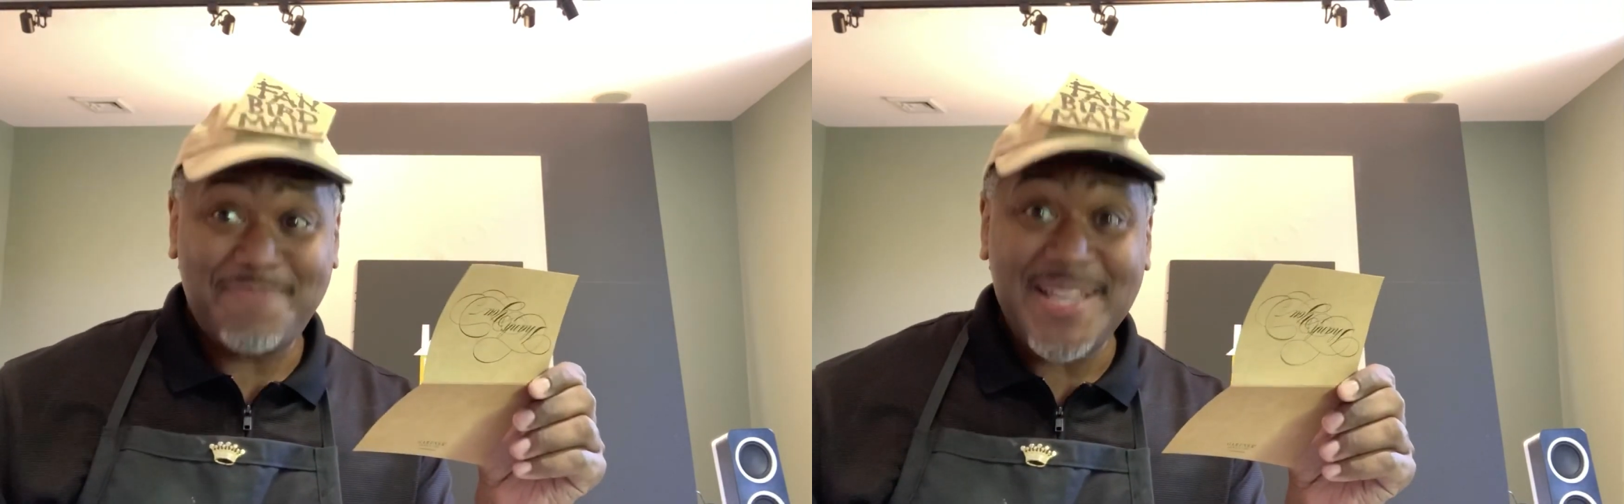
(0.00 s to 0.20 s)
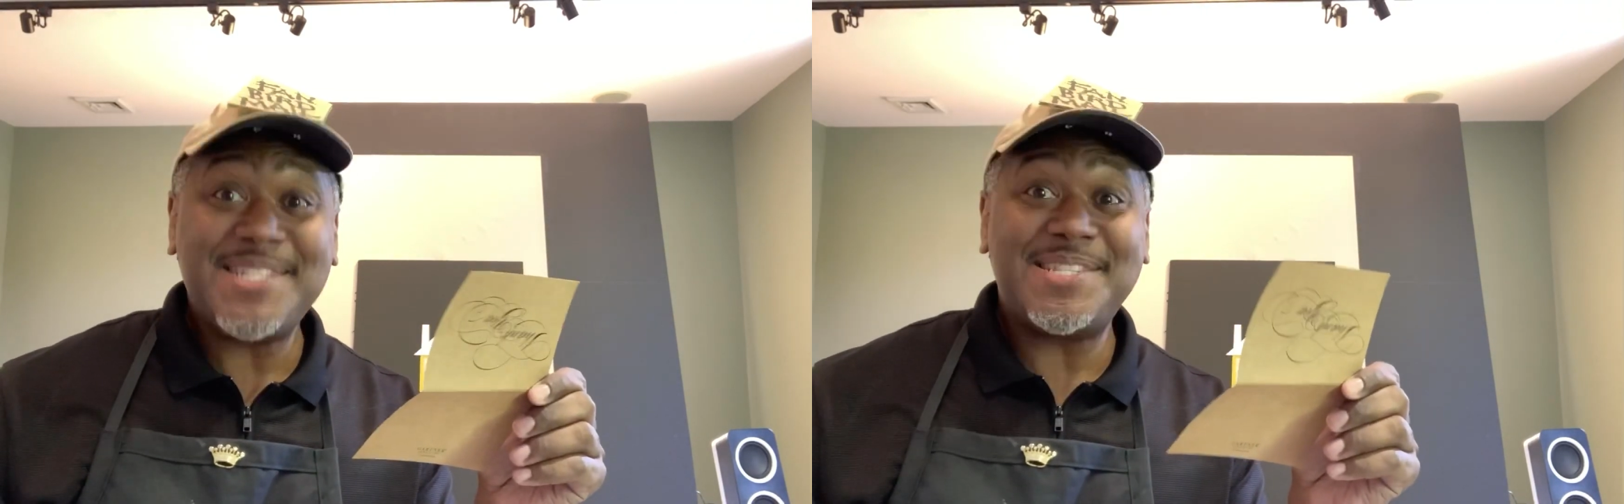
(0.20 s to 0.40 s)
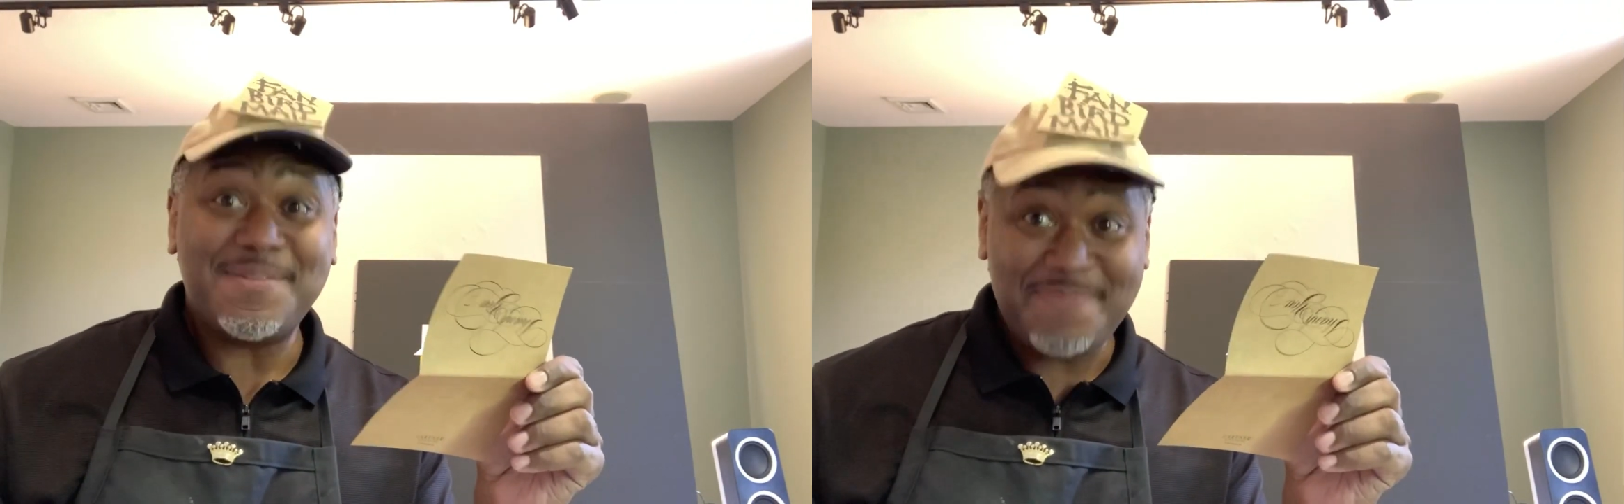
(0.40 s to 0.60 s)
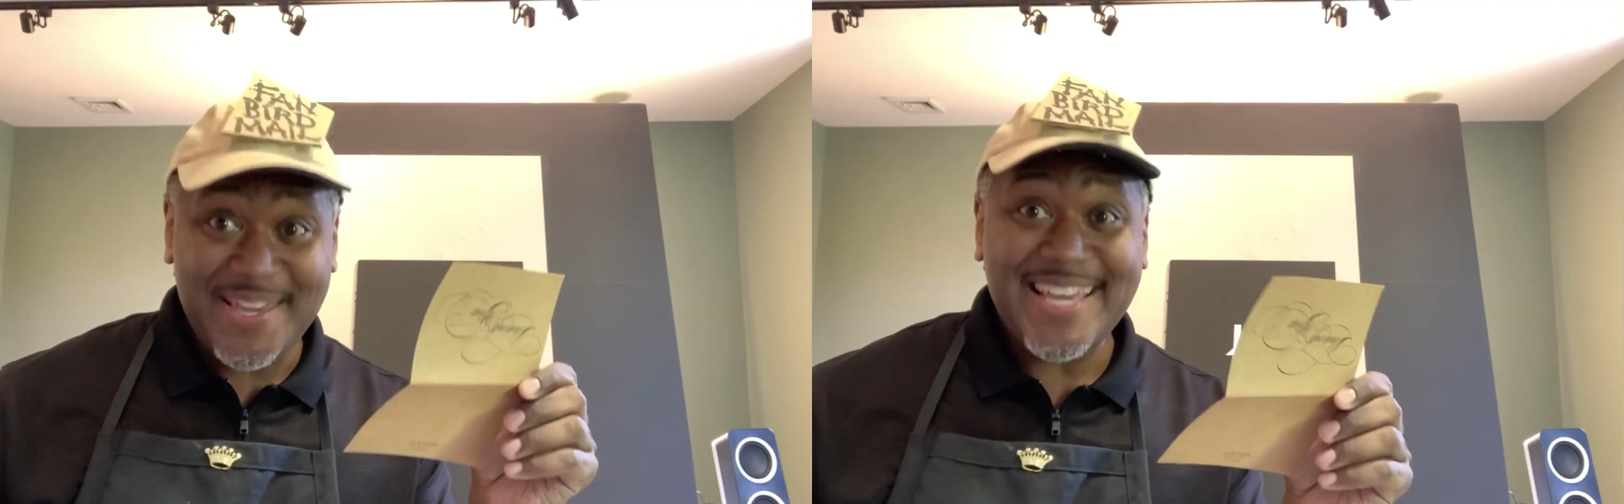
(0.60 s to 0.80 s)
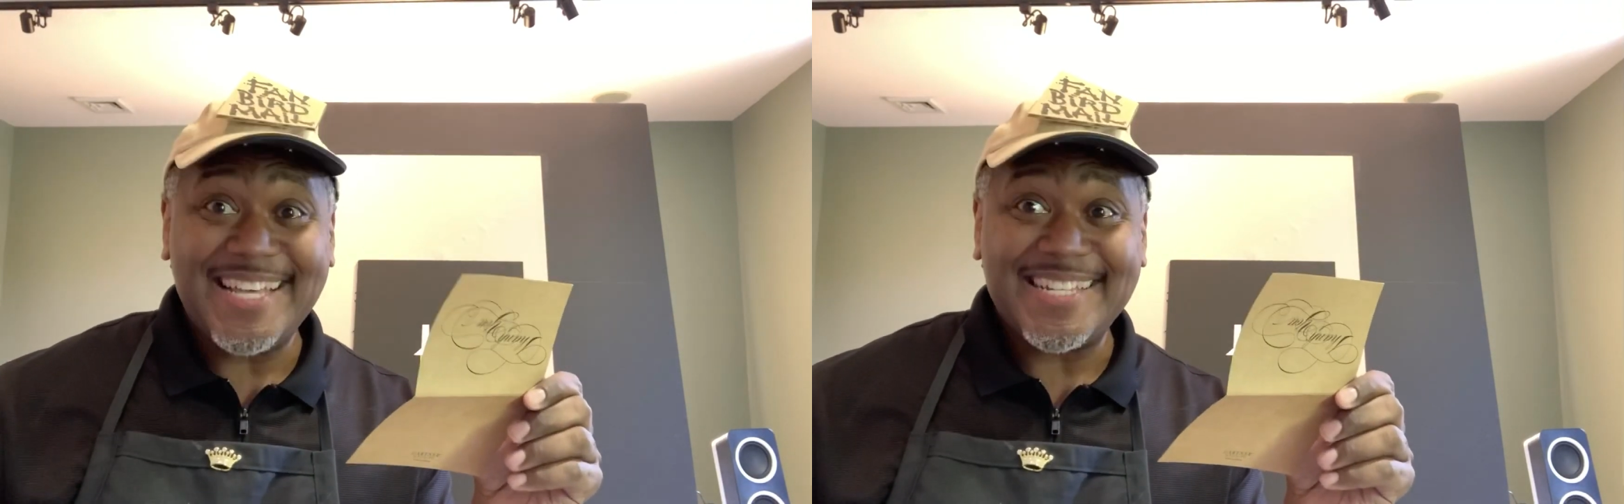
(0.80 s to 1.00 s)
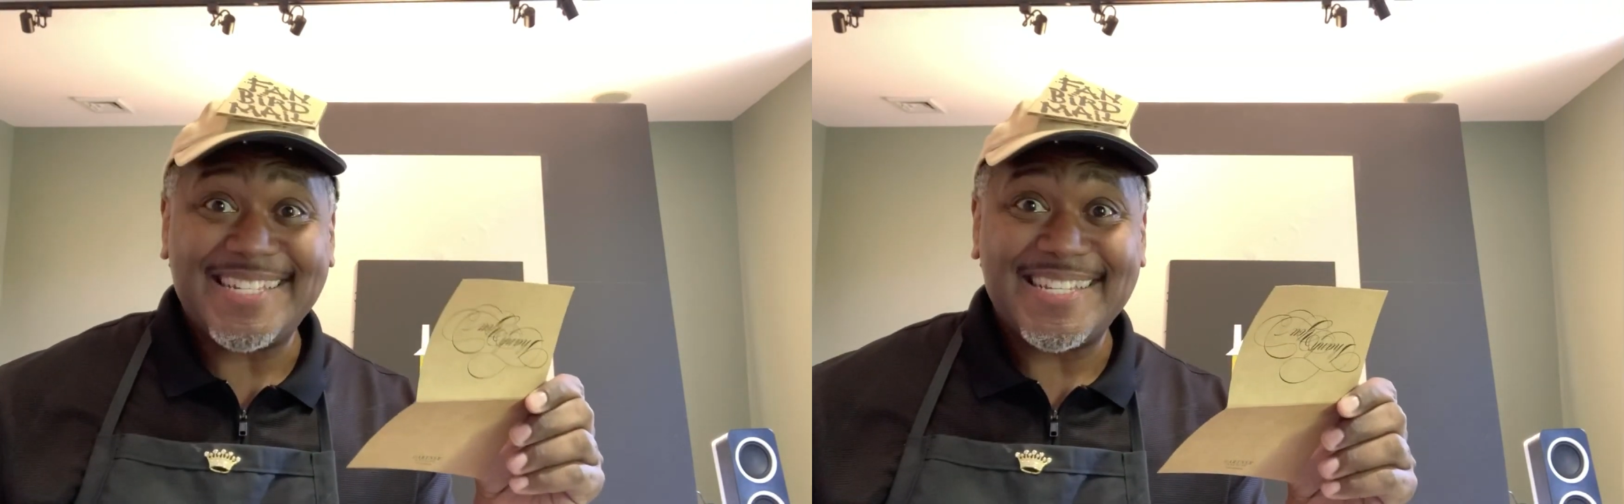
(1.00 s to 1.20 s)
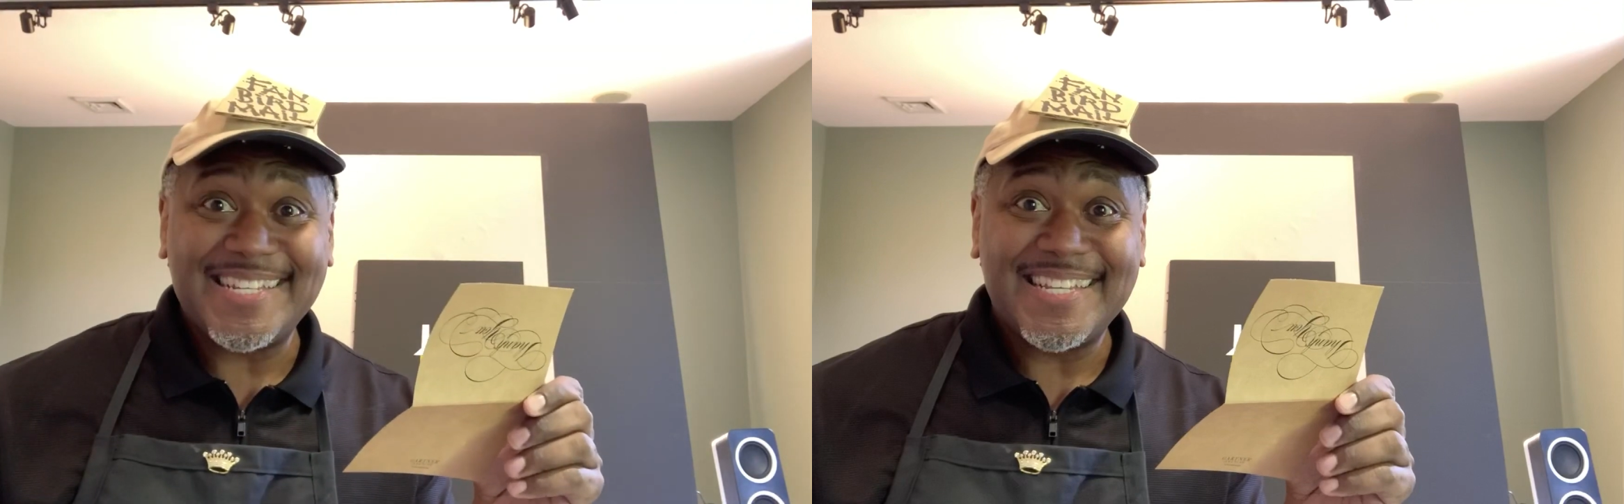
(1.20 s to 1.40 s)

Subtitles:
beats the Biz.